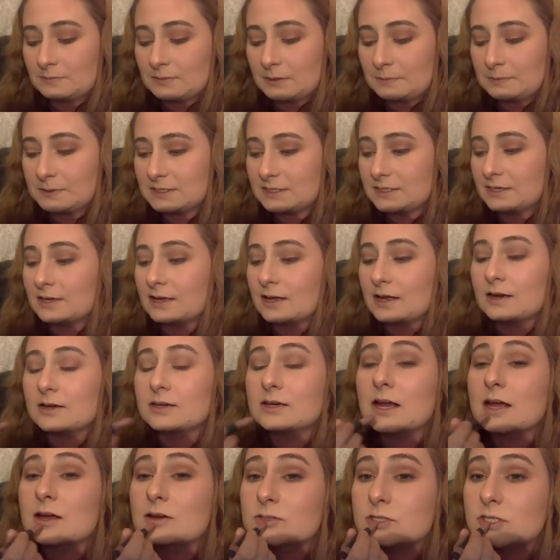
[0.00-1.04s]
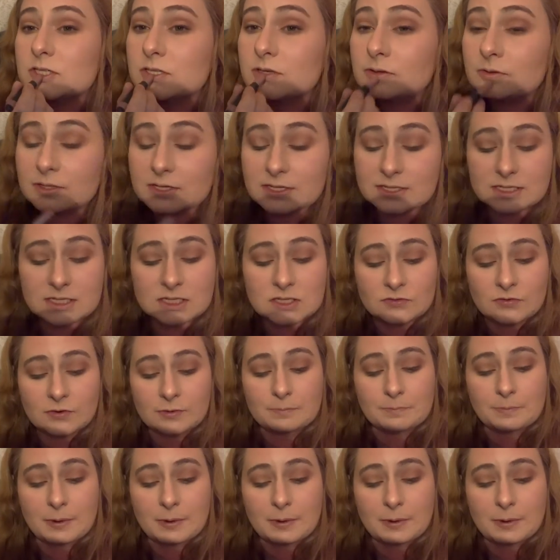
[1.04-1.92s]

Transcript: lipstick on now too. This is from